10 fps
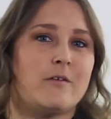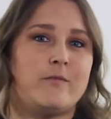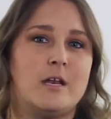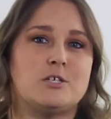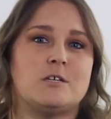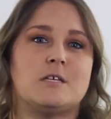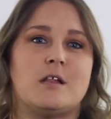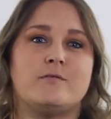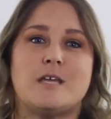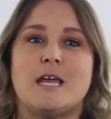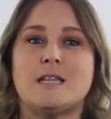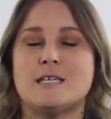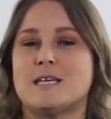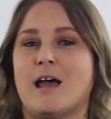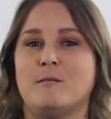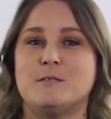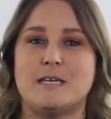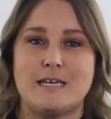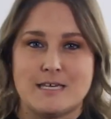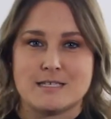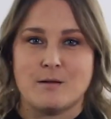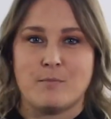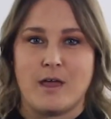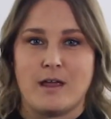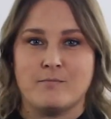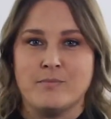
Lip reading: get finished until I've taken the time to eat something.